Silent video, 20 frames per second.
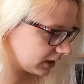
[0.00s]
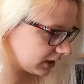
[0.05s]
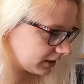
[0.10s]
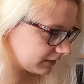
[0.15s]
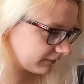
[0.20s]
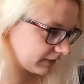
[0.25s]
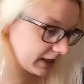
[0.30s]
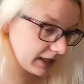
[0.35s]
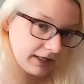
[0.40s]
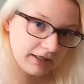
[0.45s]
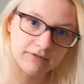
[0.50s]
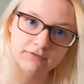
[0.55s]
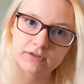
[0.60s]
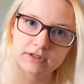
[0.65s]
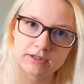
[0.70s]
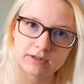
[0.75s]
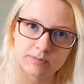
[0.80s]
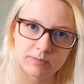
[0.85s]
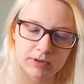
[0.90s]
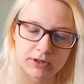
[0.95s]
heard of any of
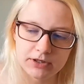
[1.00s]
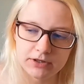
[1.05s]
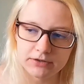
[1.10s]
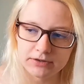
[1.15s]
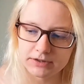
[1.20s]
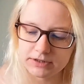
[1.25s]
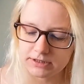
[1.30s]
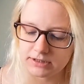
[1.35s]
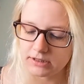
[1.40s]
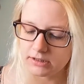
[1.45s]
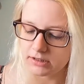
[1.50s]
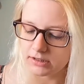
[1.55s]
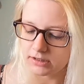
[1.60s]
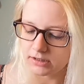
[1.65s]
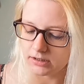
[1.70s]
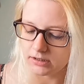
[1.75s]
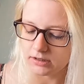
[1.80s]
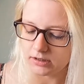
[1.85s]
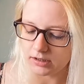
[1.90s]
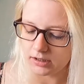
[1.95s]
these books.
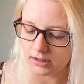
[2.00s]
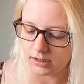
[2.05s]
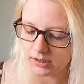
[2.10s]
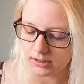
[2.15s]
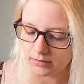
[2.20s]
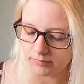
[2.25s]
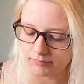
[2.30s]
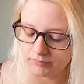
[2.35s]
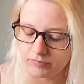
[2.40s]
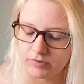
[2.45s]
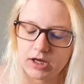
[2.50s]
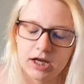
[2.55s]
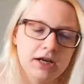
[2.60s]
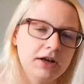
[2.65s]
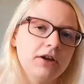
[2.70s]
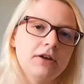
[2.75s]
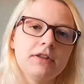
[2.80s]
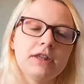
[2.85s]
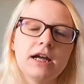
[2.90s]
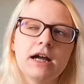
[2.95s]
I
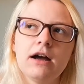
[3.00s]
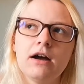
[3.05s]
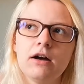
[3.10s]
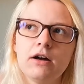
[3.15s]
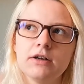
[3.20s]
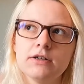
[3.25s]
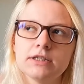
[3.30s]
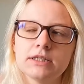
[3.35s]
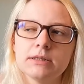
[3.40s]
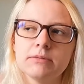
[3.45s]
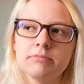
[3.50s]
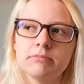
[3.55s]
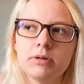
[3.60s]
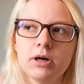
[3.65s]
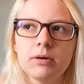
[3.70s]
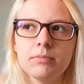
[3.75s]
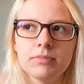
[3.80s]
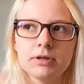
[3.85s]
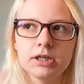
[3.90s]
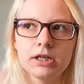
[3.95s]
know there are some
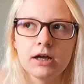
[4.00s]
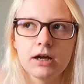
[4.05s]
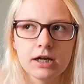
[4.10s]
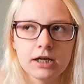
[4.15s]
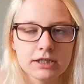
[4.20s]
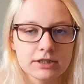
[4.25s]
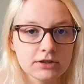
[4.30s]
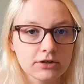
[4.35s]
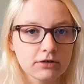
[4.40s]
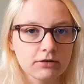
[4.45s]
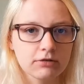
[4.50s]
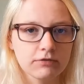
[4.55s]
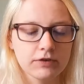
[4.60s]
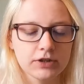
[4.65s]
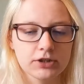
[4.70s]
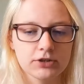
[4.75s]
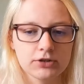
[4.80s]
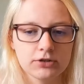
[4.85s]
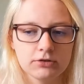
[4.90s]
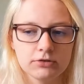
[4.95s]
popular historical
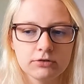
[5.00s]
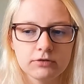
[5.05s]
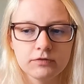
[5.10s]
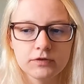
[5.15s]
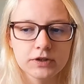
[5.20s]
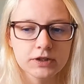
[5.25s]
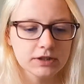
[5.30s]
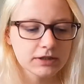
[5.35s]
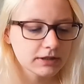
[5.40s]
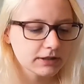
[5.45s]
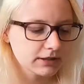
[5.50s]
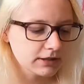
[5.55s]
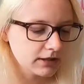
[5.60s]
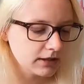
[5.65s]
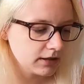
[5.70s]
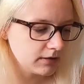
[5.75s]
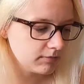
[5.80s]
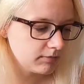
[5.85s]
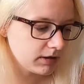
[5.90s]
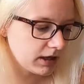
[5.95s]
fiction authors,
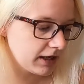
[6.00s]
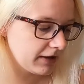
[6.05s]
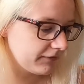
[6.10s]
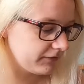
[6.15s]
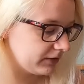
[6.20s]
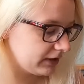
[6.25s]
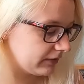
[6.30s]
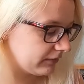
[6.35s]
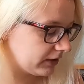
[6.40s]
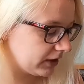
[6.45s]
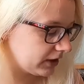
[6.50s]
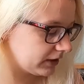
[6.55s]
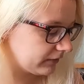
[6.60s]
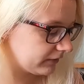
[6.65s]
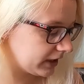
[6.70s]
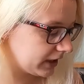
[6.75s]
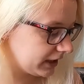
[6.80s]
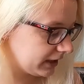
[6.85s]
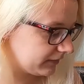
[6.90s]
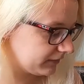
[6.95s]
but I've never heard of
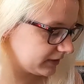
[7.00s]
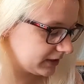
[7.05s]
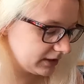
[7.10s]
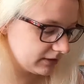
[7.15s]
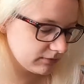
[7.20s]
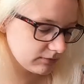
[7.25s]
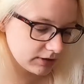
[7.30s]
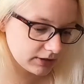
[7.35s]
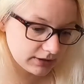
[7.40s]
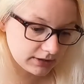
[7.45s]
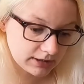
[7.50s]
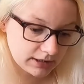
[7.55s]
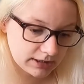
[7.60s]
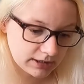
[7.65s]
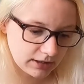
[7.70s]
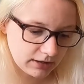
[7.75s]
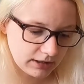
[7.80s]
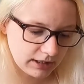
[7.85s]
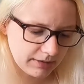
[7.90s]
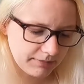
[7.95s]
any of these ones.
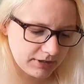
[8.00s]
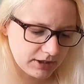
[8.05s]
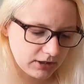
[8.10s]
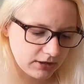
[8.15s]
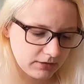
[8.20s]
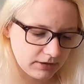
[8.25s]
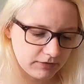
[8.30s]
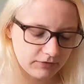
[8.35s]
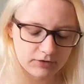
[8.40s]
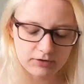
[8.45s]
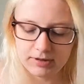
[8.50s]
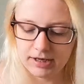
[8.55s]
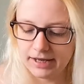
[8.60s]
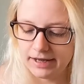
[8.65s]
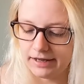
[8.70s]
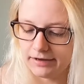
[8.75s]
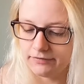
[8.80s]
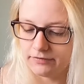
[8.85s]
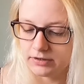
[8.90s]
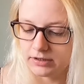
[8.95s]
So let me know if you
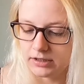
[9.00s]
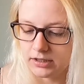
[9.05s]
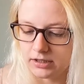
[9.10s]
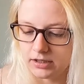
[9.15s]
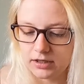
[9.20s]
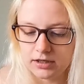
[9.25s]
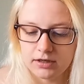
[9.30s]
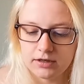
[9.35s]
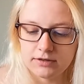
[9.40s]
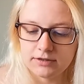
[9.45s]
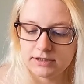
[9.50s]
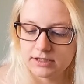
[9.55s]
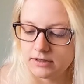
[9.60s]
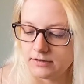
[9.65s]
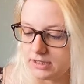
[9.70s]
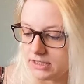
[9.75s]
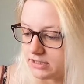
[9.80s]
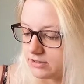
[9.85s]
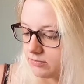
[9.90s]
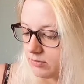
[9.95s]
have. So
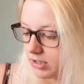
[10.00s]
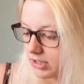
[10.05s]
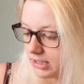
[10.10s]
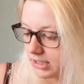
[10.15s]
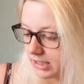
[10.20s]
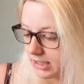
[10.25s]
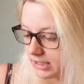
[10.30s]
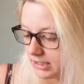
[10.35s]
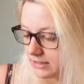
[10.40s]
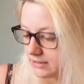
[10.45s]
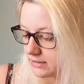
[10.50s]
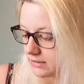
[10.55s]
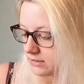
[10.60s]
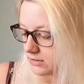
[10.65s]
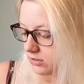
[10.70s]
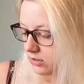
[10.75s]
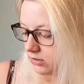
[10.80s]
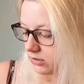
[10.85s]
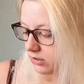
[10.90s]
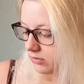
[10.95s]
this one is The
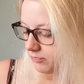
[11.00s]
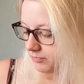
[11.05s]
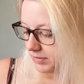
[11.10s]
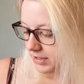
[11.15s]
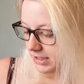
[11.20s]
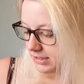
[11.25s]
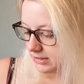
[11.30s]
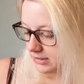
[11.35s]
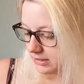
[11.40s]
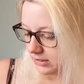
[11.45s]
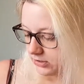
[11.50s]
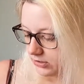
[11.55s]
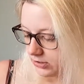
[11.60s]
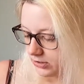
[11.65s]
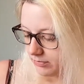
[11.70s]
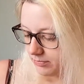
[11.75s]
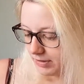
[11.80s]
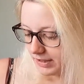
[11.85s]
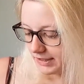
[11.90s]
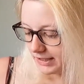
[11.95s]
Song of
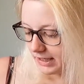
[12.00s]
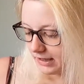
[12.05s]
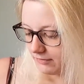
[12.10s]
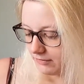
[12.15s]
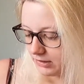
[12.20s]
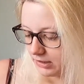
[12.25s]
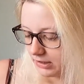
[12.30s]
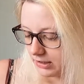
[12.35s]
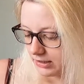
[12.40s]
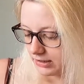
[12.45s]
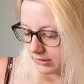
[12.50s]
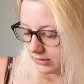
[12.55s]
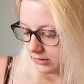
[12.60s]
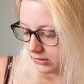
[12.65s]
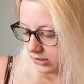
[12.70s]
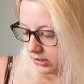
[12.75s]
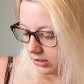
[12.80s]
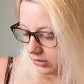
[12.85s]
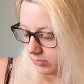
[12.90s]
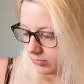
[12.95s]
Peterloo by Caroline
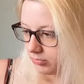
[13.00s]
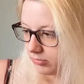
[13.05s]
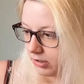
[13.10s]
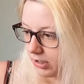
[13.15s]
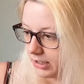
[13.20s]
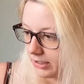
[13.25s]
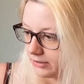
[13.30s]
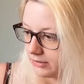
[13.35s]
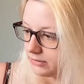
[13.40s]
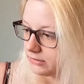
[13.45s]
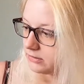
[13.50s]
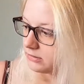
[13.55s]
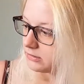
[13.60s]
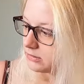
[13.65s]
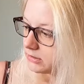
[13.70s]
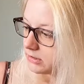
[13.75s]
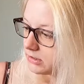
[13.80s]
O'Brien.